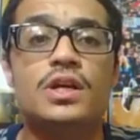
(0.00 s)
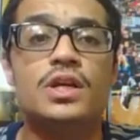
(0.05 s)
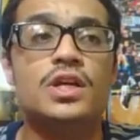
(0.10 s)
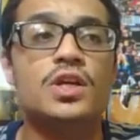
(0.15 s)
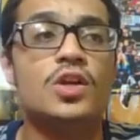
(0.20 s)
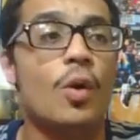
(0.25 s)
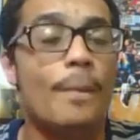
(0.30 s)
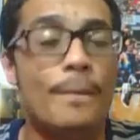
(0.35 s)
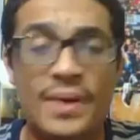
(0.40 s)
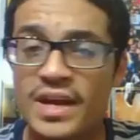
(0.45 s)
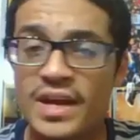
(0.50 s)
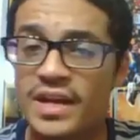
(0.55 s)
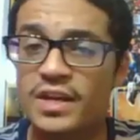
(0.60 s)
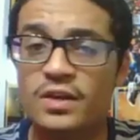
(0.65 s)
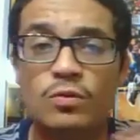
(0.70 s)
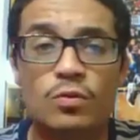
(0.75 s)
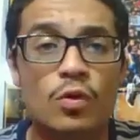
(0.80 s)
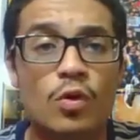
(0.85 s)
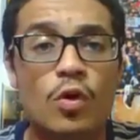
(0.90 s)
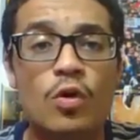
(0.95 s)
you know, pick
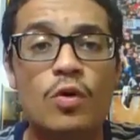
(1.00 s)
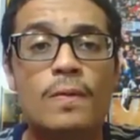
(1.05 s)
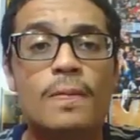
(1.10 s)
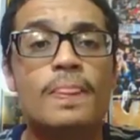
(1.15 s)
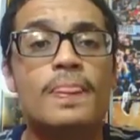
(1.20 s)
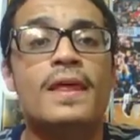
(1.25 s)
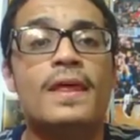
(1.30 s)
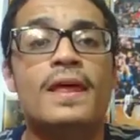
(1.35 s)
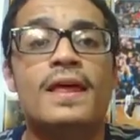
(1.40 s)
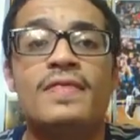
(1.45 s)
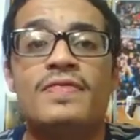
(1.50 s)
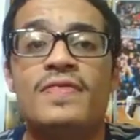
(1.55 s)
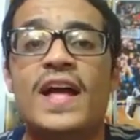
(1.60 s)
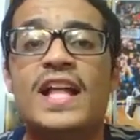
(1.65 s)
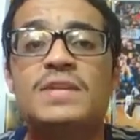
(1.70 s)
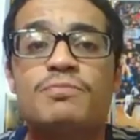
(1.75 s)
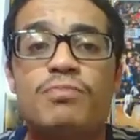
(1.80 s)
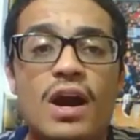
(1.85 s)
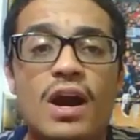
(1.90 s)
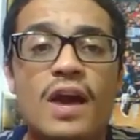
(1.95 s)
and roll,
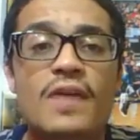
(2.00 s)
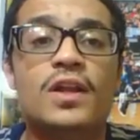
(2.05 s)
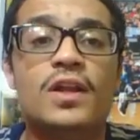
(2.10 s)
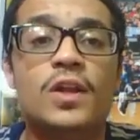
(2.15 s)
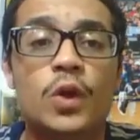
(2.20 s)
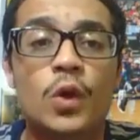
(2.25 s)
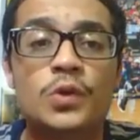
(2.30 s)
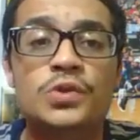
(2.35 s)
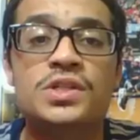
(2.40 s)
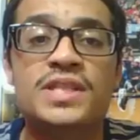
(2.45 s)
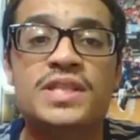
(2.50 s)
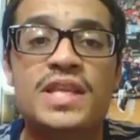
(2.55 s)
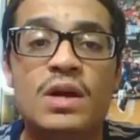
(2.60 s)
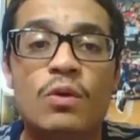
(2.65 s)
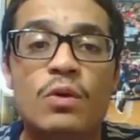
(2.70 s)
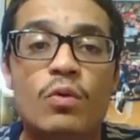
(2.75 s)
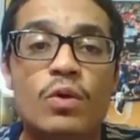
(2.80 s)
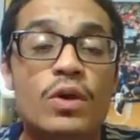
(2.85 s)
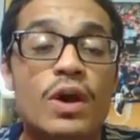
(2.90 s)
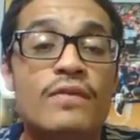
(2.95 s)
that's probably the closest
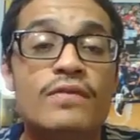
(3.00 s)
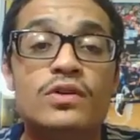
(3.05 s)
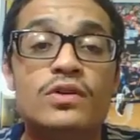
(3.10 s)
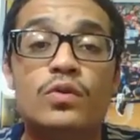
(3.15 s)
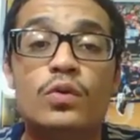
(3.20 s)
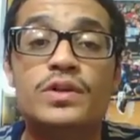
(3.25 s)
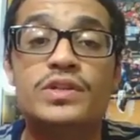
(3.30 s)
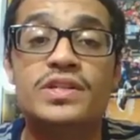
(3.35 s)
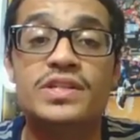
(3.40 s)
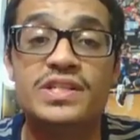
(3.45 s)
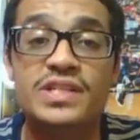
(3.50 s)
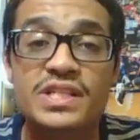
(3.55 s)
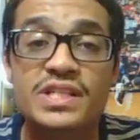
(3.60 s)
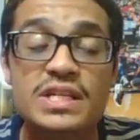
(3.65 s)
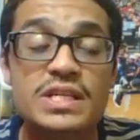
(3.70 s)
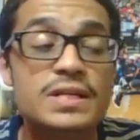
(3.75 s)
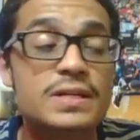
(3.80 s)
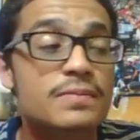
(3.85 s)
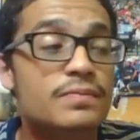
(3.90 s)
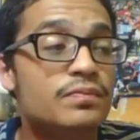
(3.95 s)
thing we were ever going to
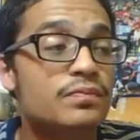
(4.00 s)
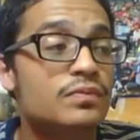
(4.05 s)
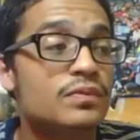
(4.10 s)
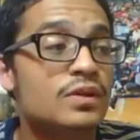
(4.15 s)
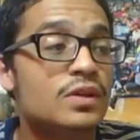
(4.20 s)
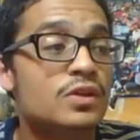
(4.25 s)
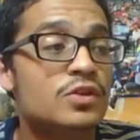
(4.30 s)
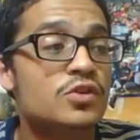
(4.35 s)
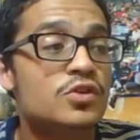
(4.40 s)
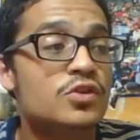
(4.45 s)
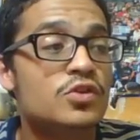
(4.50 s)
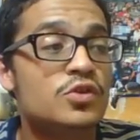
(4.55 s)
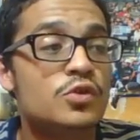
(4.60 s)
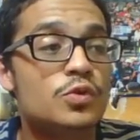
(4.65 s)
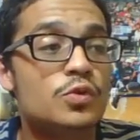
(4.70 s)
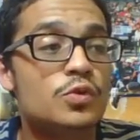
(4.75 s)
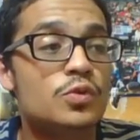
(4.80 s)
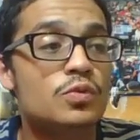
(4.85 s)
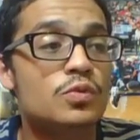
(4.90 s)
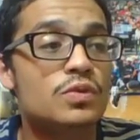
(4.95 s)
see
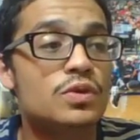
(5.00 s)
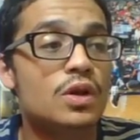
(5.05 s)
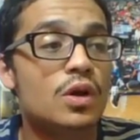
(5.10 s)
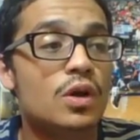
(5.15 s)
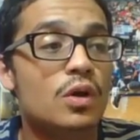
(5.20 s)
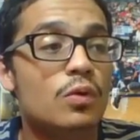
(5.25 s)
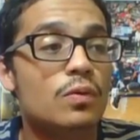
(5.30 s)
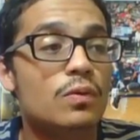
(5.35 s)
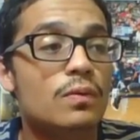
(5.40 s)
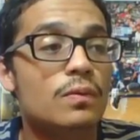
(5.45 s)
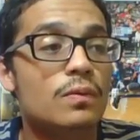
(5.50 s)
to, you know,